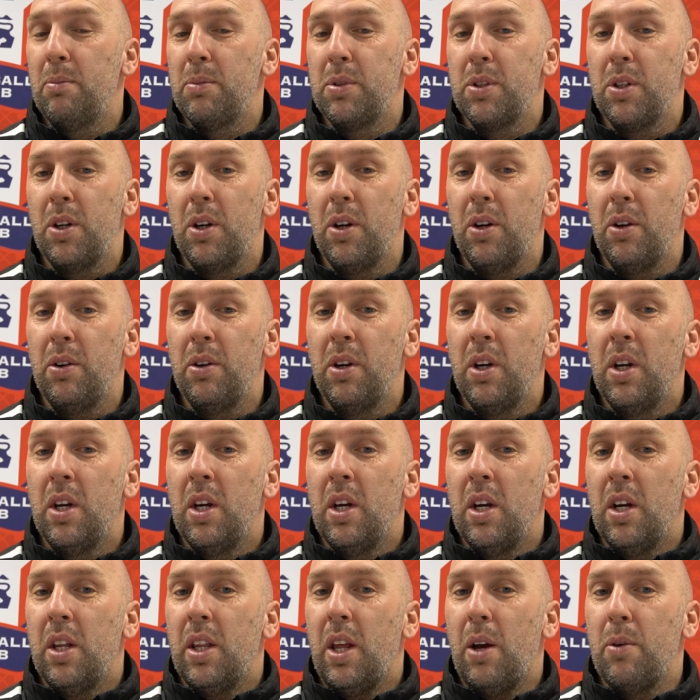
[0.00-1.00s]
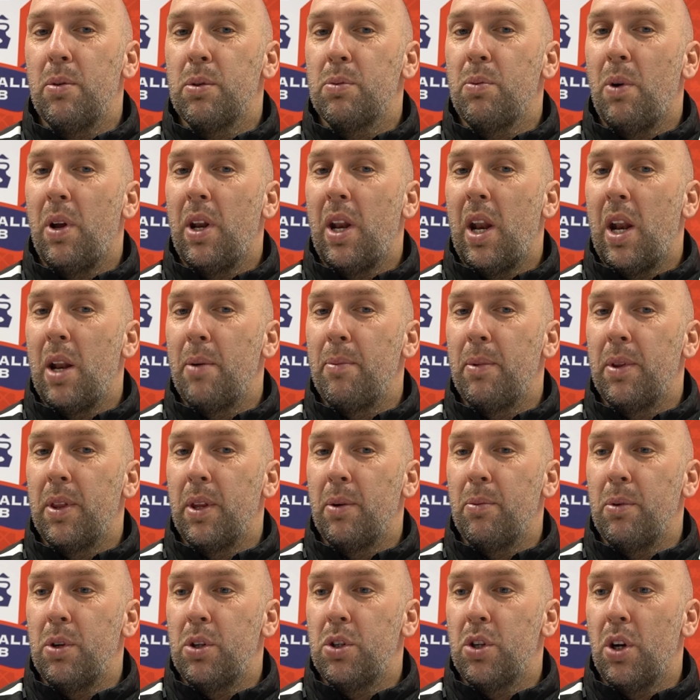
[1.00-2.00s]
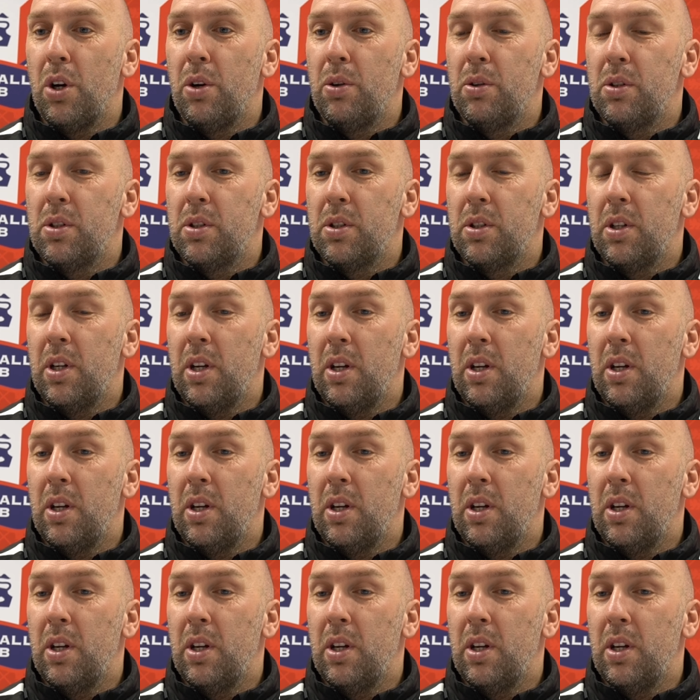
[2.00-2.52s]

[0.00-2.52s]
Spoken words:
So that was one element that we showed.